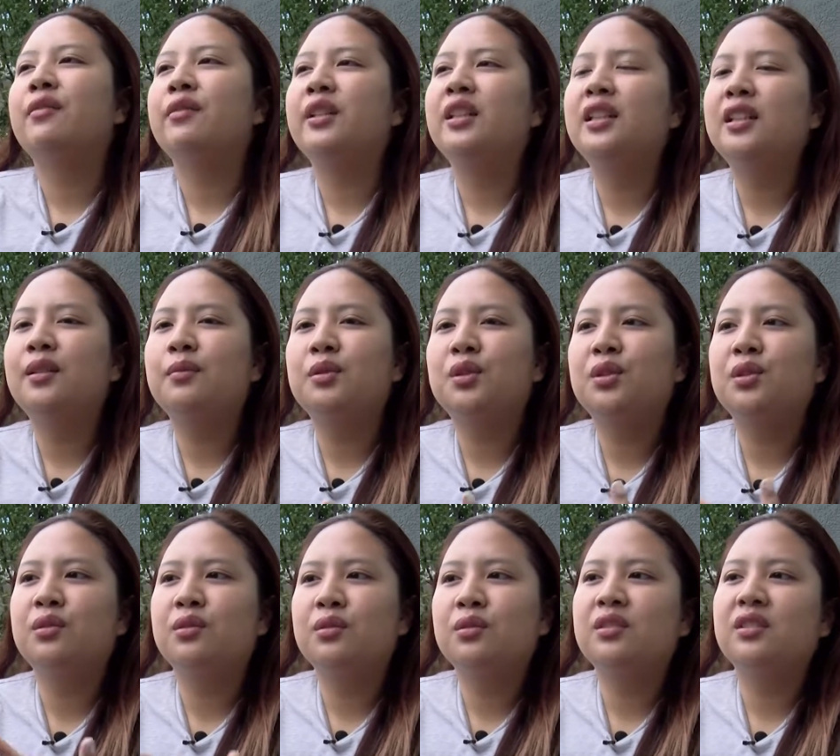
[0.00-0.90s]
we love
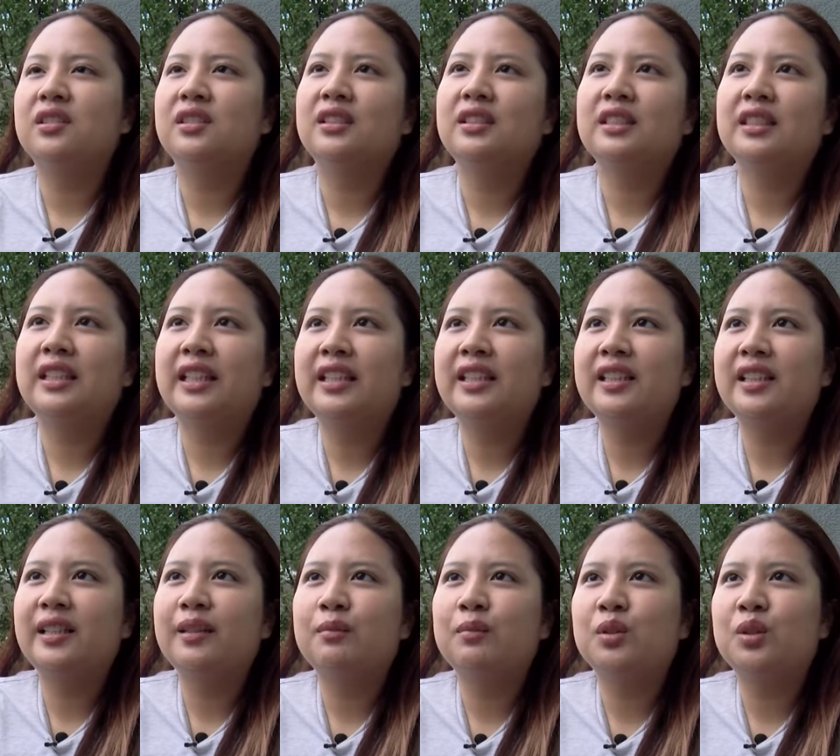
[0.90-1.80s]
to get
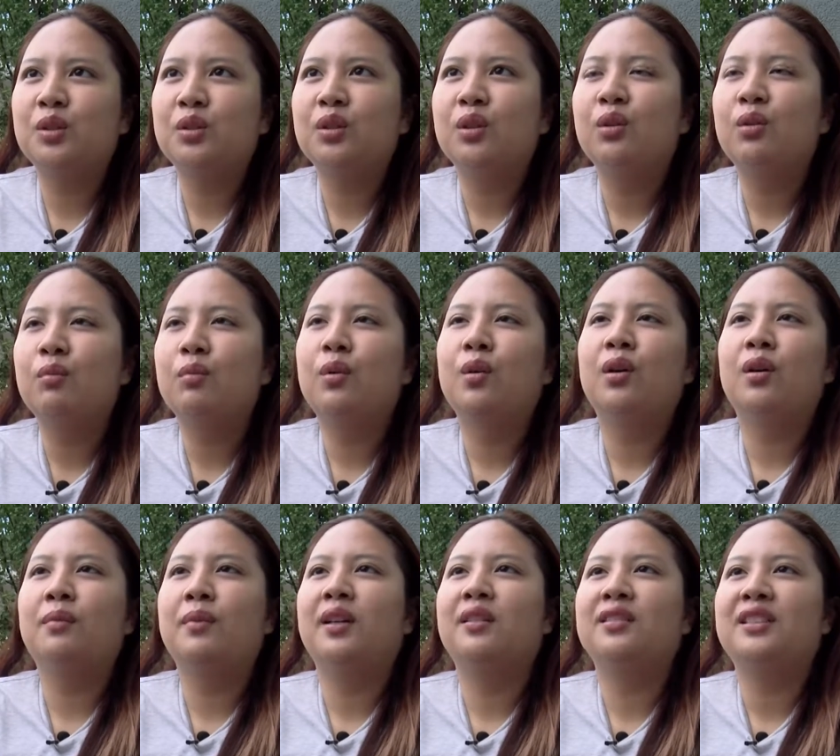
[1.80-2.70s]
them to know more
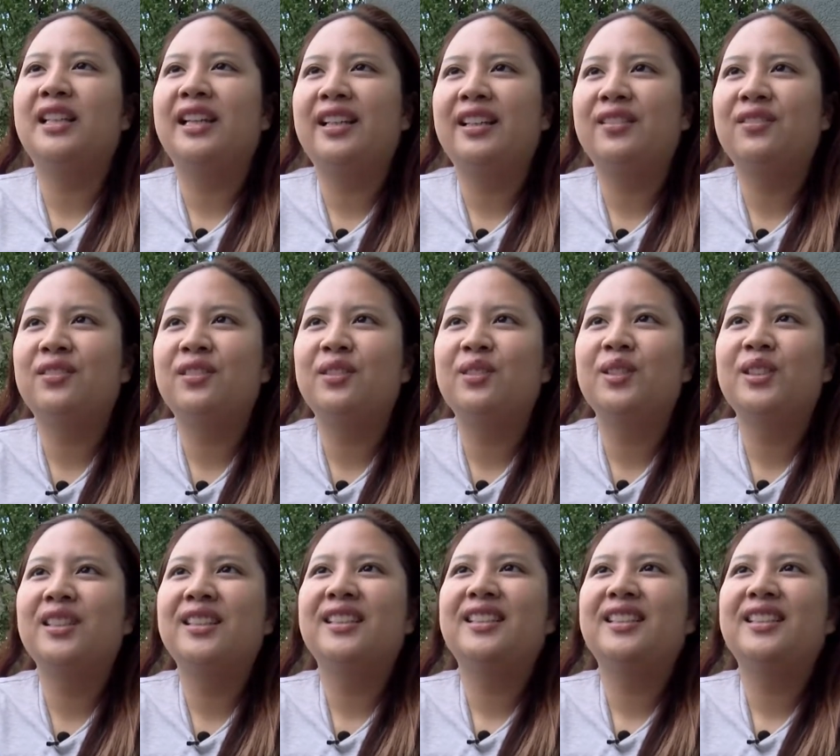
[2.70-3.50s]
about Thai food.